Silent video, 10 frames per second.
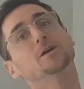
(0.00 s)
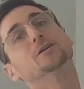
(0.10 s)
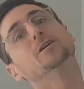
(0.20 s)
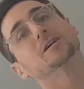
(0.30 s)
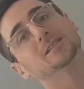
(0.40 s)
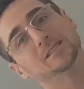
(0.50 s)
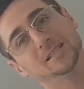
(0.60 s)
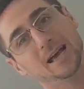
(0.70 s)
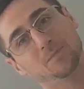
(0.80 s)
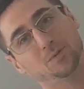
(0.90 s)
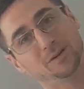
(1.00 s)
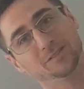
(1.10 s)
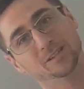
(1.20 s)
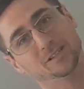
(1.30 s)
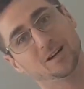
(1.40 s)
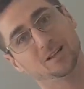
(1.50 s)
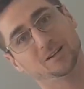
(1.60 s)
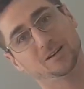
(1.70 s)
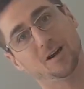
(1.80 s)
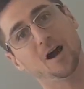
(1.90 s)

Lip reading: you're going to see that previous color